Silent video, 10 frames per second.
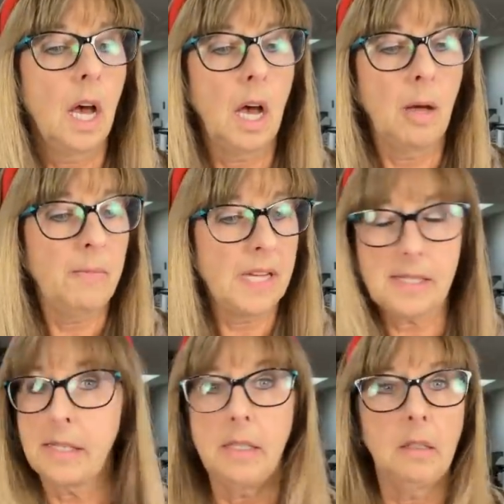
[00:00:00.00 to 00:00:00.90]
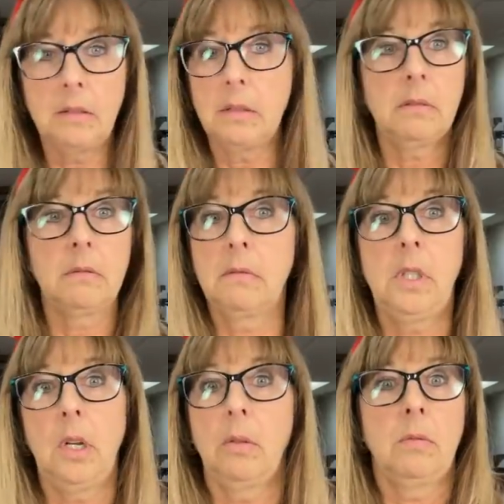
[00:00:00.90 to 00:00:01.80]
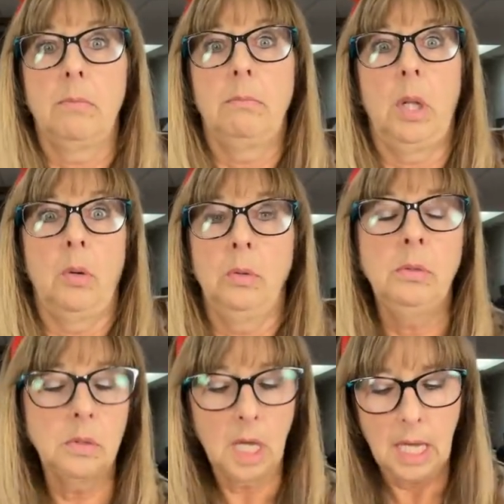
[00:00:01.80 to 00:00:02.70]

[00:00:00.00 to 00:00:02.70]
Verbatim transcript: Um, that's still, you know, blown.